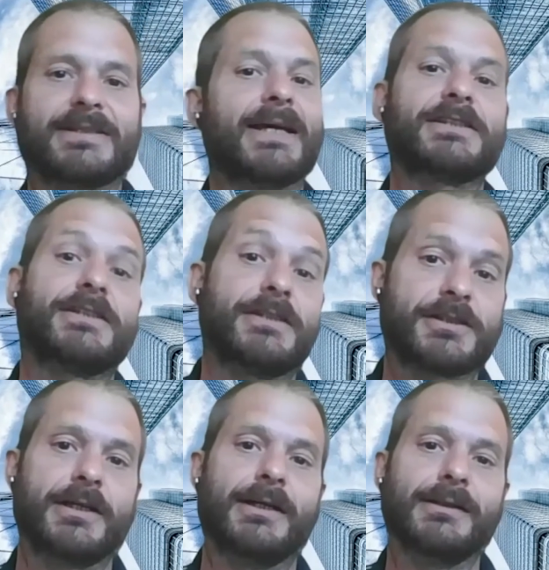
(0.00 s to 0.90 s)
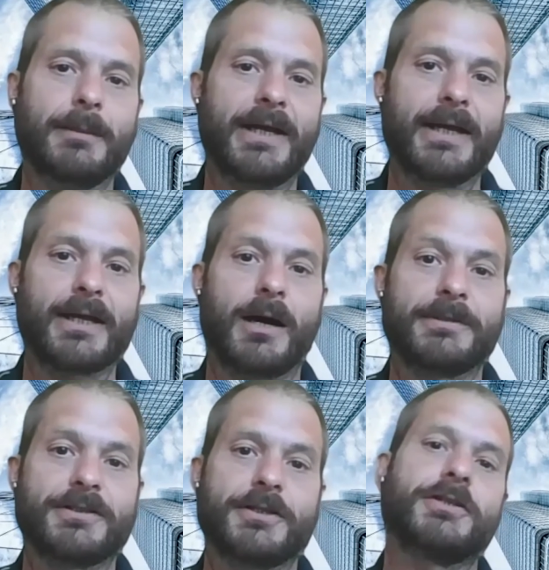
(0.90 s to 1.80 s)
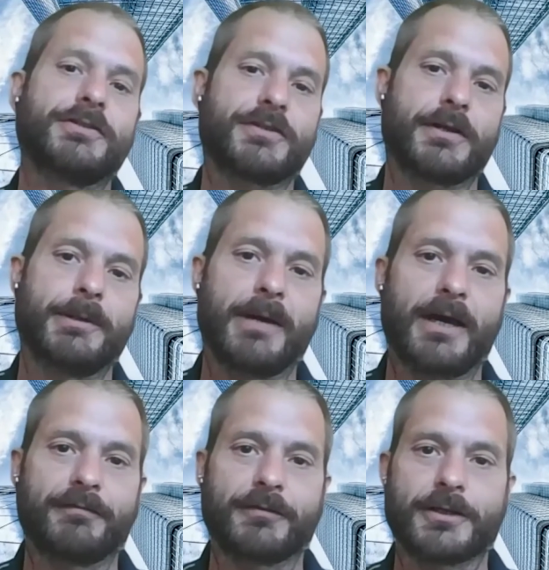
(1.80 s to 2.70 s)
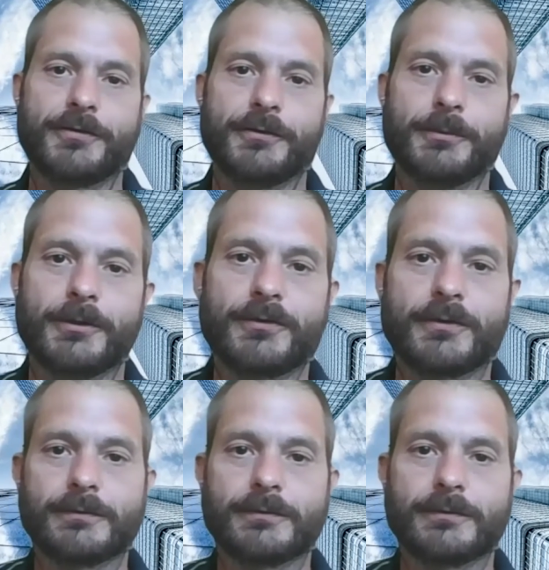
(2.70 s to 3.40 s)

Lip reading: and that's just going to eliminate competition. It's going to be bad for consumers.